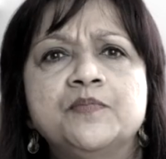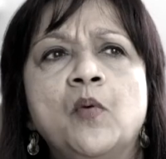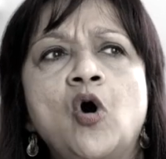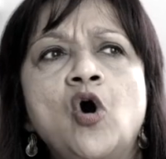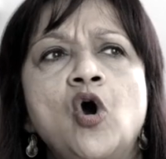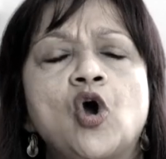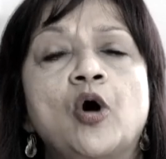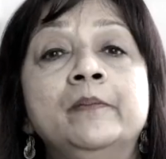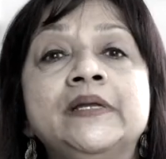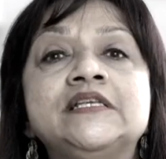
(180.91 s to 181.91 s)
more
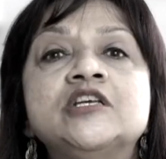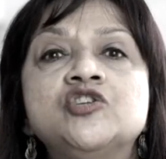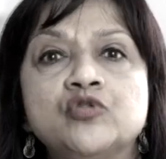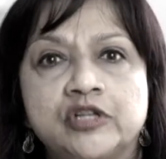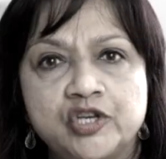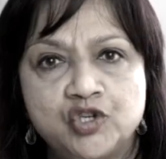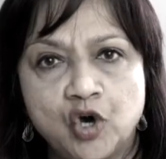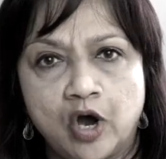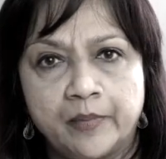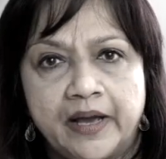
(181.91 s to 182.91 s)
committed to the
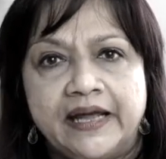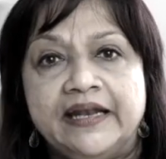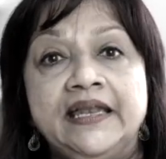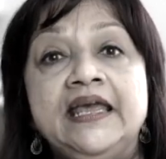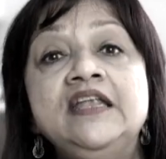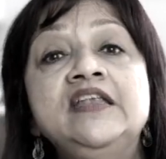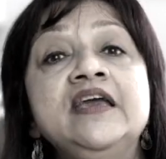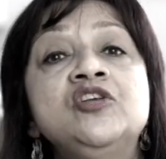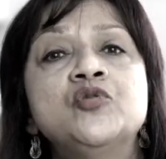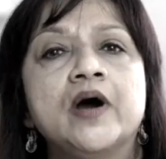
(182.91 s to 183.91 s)
job,
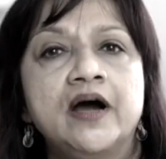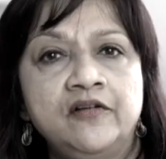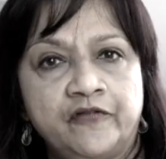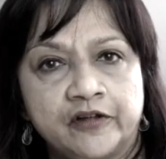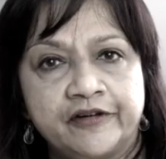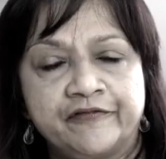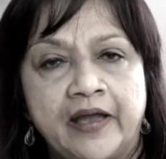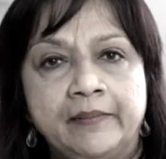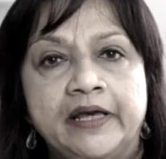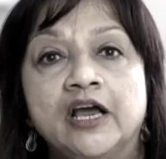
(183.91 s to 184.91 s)
needing to earn for the
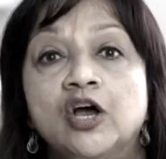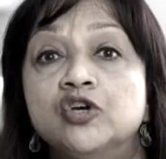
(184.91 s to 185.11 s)
family.